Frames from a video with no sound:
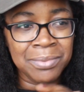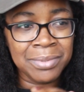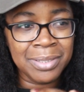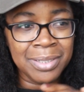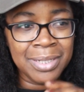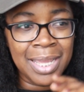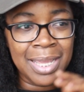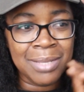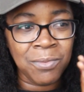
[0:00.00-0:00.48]

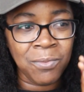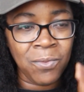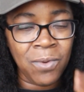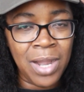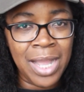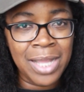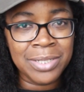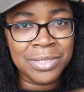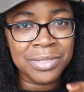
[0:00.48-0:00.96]
I
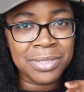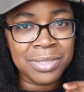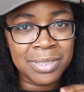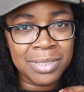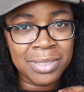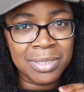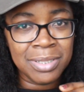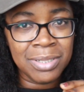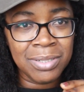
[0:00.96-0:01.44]
watch
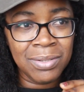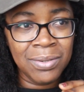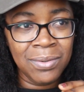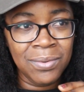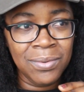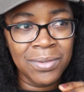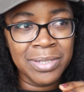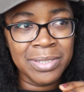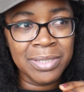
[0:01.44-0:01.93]

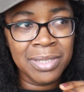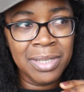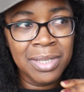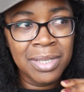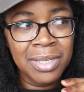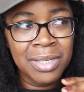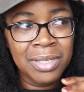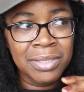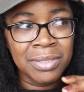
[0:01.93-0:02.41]
on
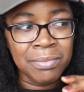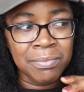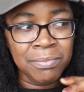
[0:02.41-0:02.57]
the